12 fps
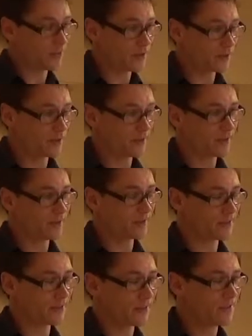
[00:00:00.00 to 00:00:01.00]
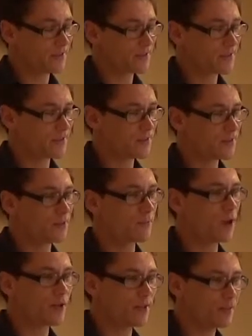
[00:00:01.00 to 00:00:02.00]
the
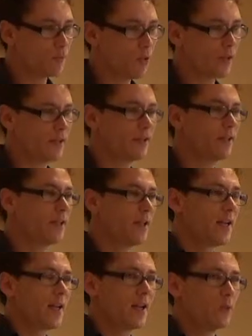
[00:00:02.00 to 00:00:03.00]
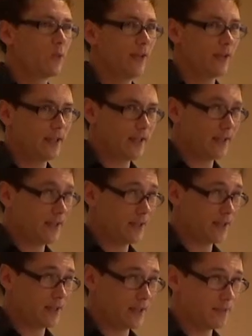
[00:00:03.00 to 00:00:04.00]
Monday morning
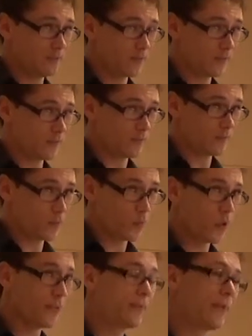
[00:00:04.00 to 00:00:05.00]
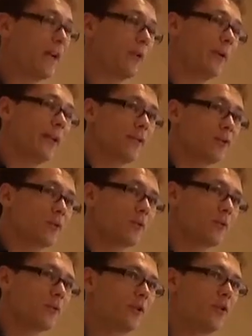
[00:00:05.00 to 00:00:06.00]
we were fearing
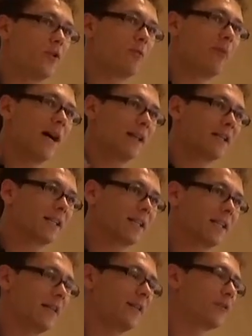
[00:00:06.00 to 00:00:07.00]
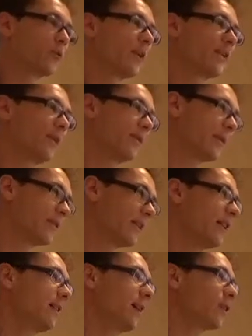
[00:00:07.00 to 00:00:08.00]
to go back in
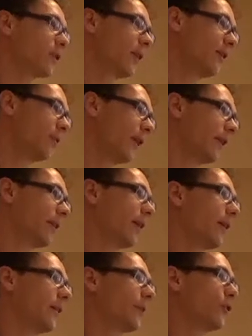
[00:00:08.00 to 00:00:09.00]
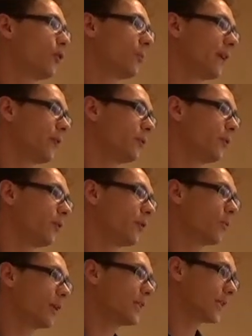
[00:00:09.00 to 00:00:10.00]
2015, actually, when the European
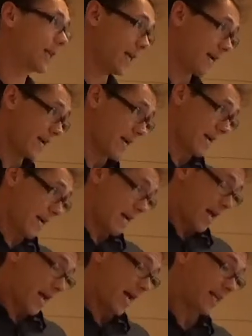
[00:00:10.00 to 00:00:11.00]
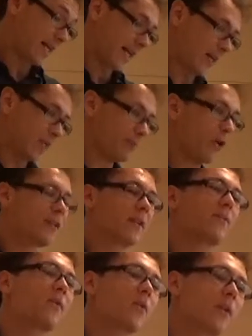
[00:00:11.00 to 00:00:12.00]
Union was again
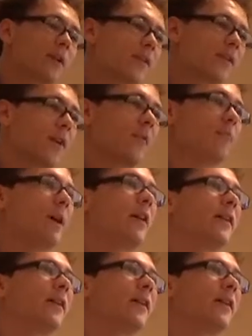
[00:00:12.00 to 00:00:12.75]
putting forward some